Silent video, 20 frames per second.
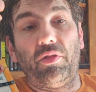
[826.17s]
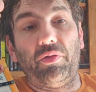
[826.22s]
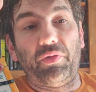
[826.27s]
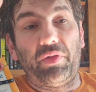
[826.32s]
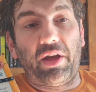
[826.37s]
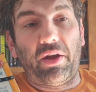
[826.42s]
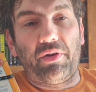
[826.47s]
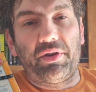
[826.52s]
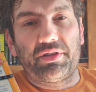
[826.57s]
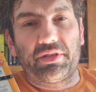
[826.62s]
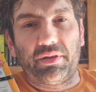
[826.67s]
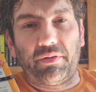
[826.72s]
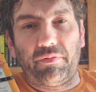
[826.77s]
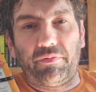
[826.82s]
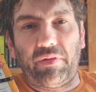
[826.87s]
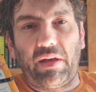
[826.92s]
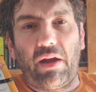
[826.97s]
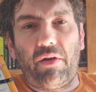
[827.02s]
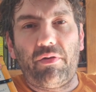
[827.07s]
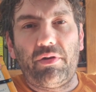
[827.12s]
There is a
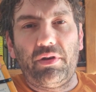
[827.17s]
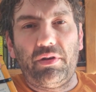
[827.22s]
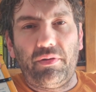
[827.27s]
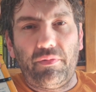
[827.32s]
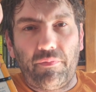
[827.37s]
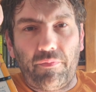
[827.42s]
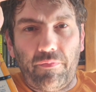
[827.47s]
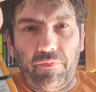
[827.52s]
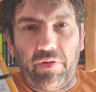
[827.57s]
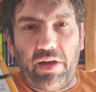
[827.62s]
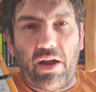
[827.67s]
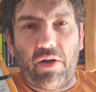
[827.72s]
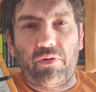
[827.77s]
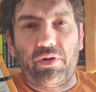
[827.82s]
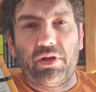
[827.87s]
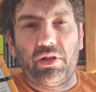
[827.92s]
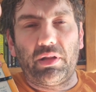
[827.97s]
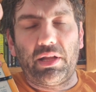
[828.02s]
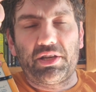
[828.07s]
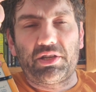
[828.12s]
very,
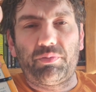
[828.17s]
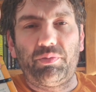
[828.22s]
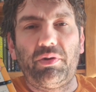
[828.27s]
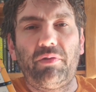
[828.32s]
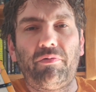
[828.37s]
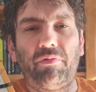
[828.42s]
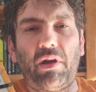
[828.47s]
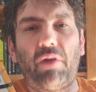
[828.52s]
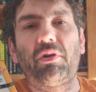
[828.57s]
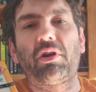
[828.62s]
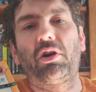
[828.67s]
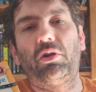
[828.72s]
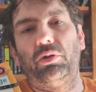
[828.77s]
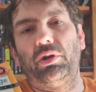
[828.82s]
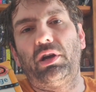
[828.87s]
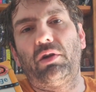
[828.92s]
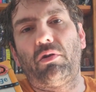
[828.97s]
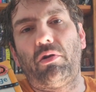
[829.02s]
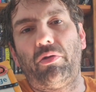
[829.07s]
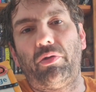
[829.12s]
very, let's be very
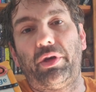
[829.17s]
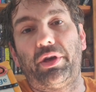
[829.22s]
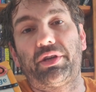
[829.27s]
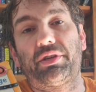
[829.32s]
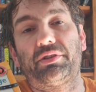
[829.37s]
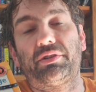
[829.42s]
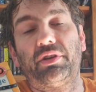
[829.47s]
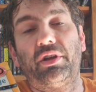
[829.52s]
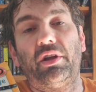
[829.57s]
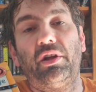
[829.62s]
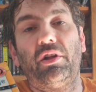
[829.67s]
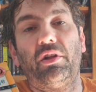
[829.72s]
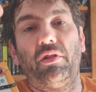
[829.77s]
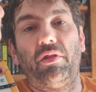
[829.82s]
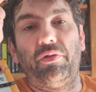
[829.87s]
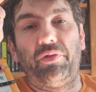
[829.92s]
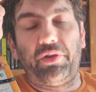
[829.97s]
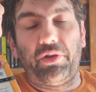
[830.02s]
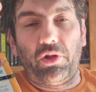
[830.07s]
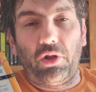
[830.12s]
clear on this.
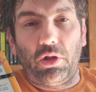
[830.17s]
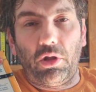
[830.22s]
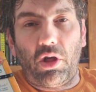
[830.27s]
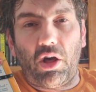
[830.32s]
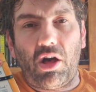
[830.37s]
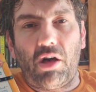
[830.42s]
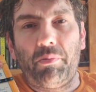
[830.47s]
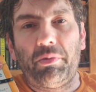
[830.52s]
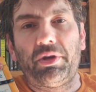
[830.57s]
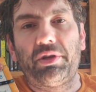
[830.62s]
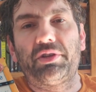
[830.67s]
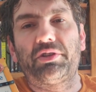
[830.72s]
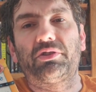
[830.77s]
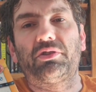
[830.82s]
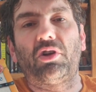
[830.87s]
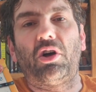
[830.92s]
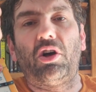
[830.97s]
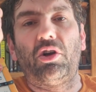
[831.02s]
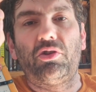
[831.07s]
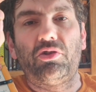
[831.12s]
The
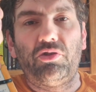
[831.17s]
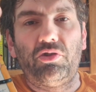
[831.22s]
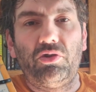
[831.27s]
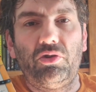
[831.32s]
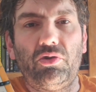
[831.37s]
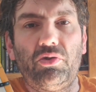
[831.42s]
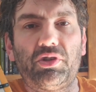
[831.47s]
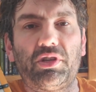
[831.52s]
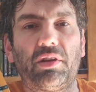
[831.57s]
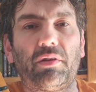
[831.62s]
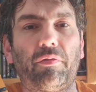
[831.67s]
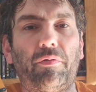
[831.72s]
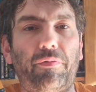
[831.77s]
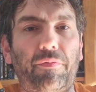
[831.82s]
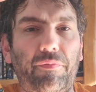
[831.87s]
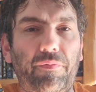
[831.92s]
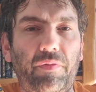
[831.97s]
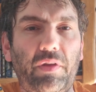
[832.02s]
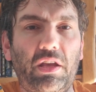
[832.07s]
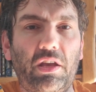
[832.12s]
alarmists are using
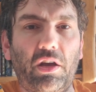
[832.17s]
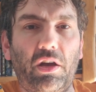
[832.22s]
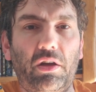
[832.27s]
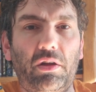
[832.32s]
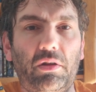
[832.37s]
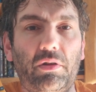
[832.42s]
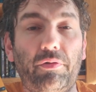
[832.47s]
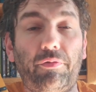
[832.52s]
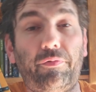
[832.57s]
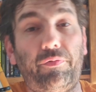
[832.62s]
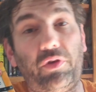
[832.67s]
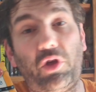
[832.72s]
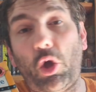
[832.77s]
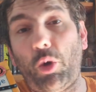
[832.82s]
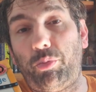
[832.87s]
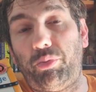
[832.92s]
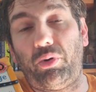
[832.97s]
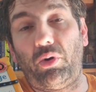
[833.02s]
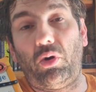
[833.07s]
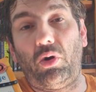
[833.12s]
fear
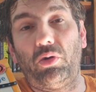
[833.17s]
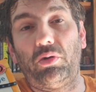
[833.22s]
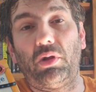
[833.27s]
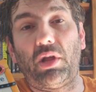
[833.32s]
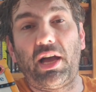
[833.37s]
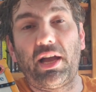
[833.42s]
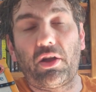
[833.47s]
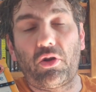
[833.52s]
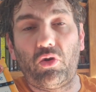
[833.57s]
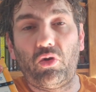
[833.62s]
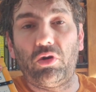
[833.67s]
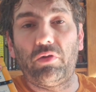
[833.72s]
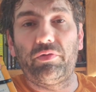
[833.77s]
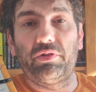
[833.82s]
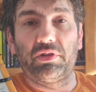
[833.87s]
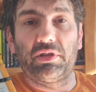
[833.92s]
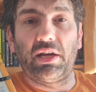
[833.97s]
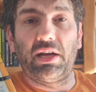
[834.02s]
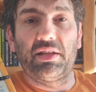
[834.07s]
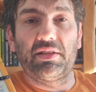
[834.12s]
porn, like
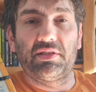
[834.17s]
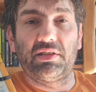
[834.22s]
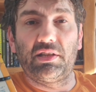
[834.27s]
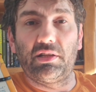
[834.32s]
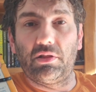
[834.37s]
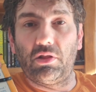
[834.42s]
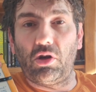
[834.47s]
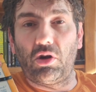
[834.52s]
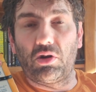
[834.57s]
COVID-19